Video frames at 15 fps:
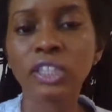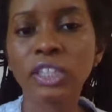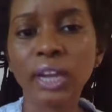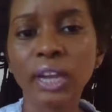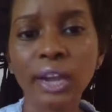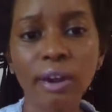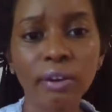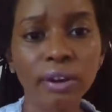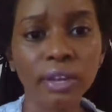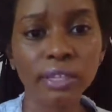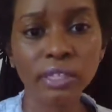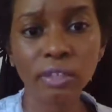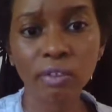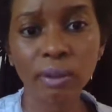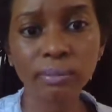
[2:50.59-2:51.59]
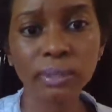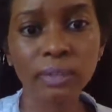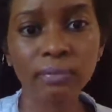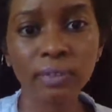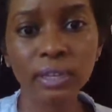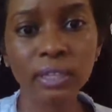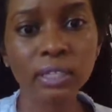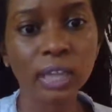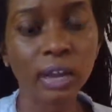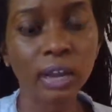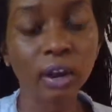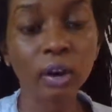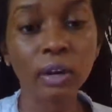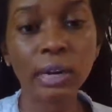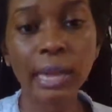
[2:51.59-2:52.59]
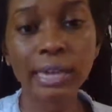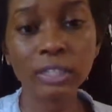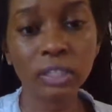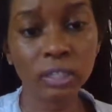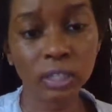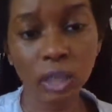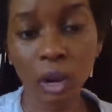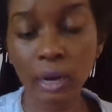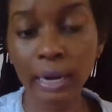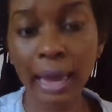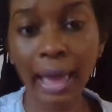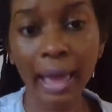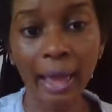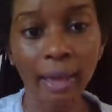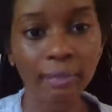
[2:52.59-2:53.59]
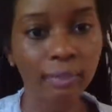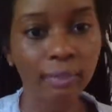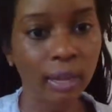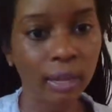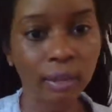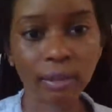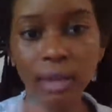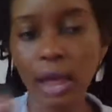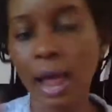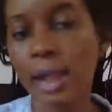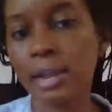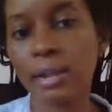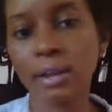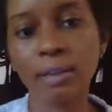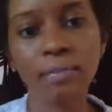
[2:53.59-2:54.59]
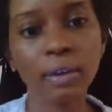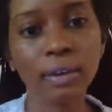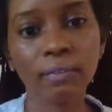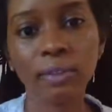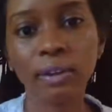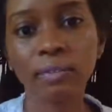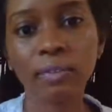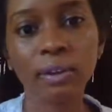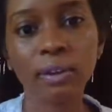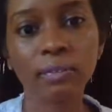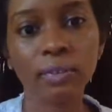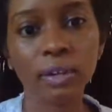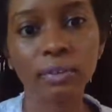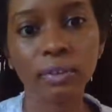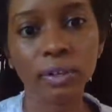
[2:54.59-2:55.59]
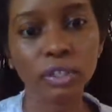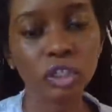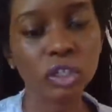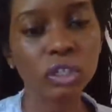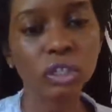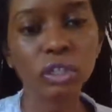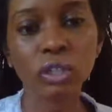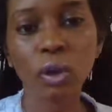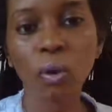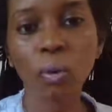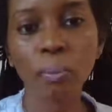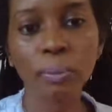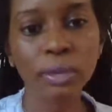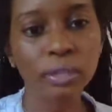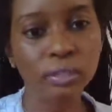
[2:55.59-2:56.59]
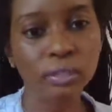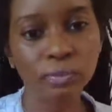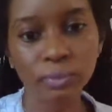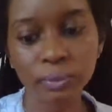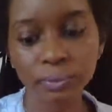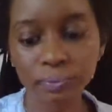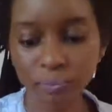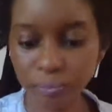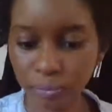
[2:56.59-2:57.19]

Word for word: Check out her Instagram TVs. Like her legends are live. Like I love, love, love, love, love her. She's so peaceful.